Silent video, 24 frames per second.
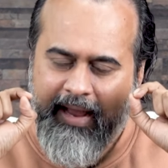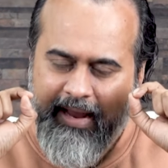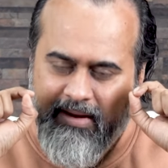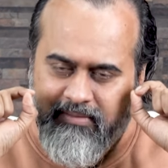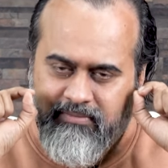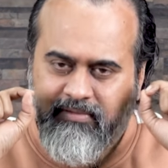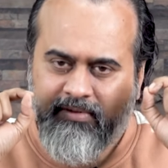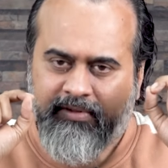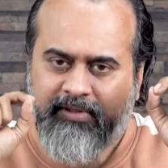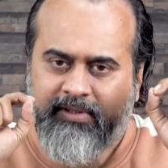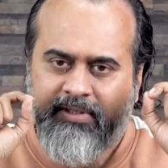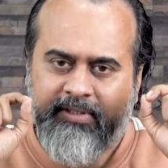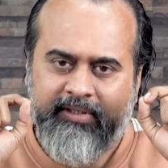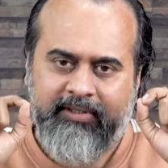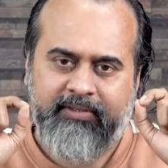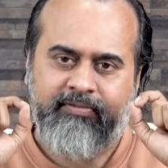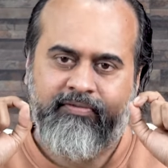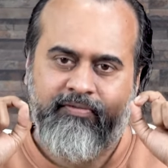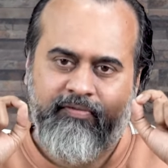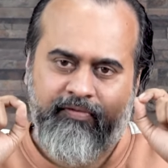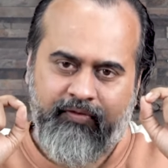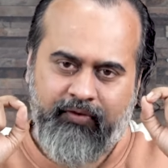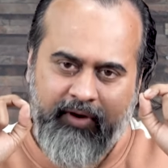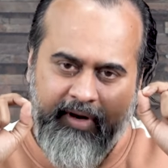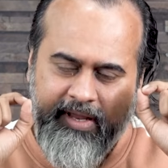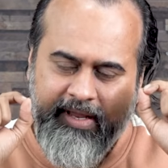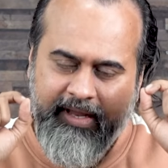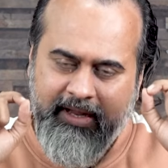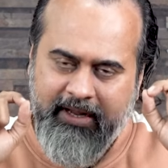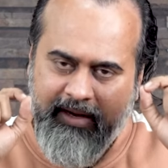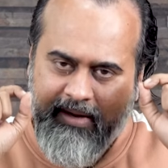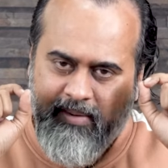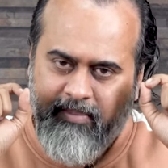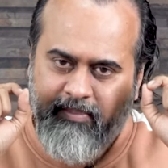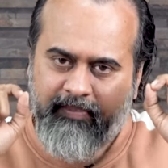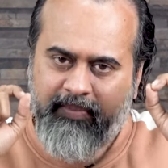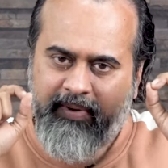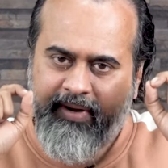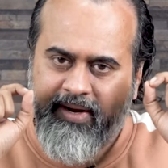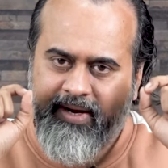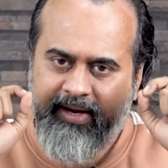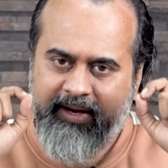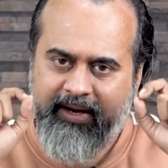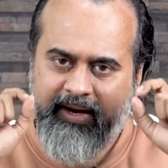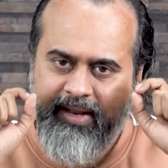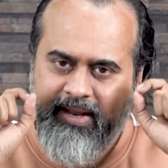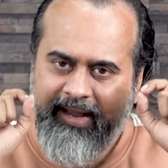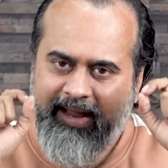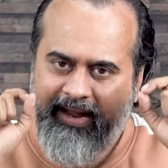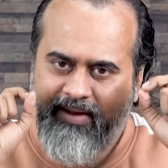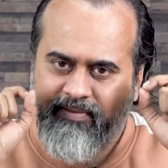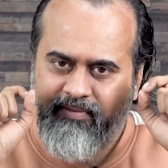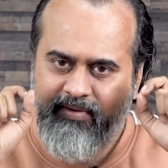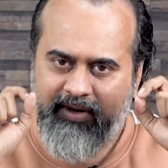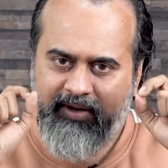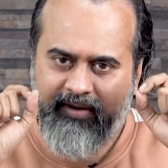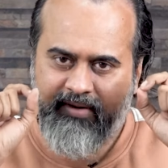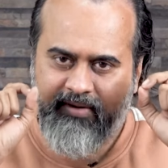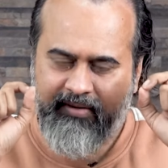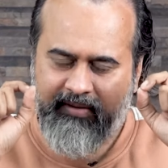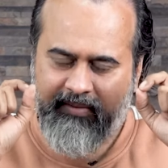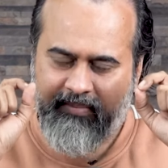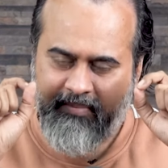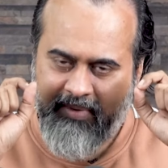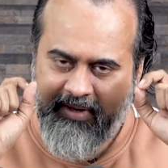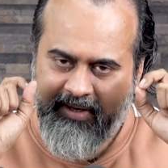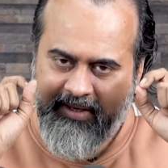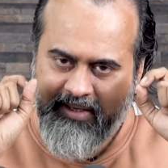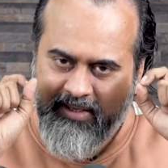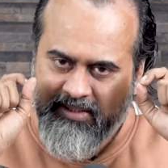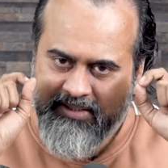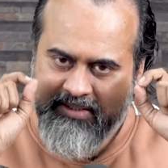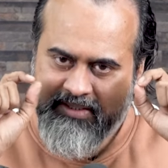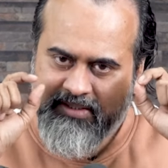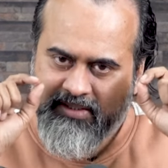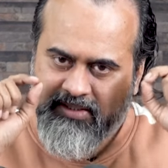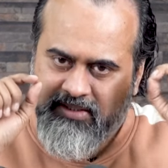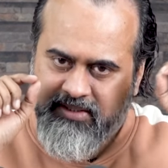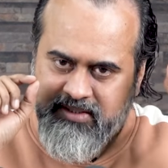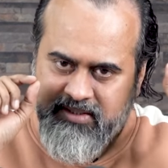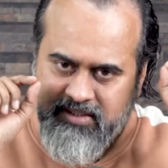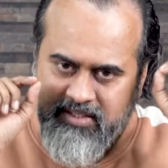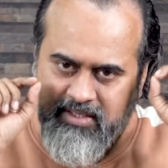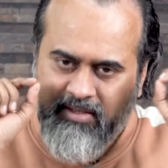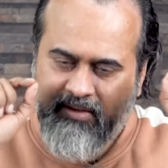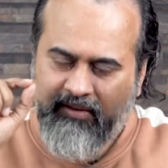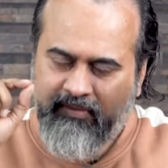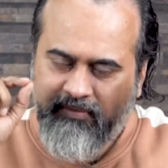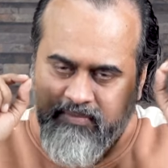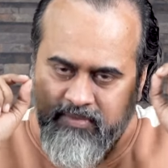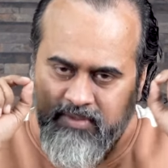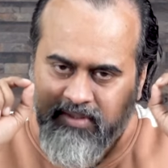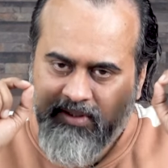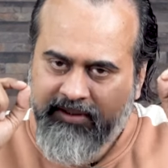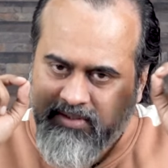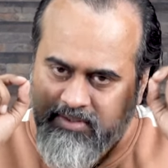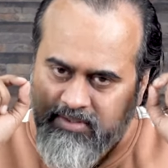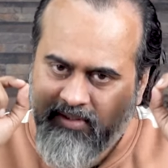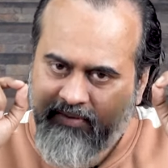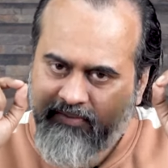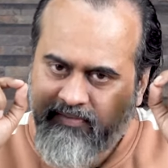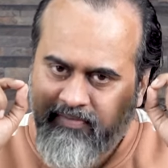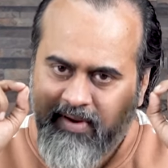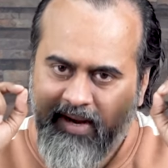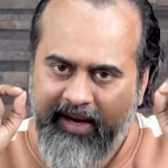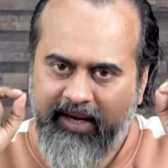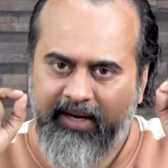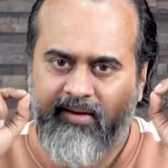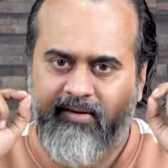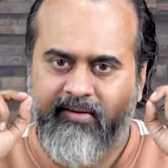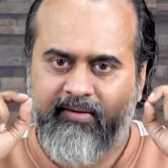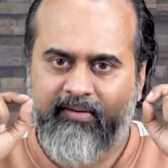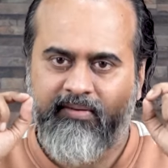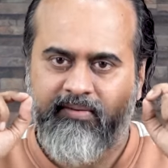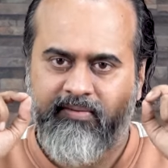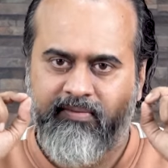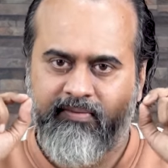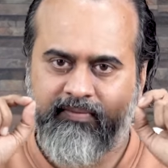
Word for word: ever fully completely have it but it's still worth the fight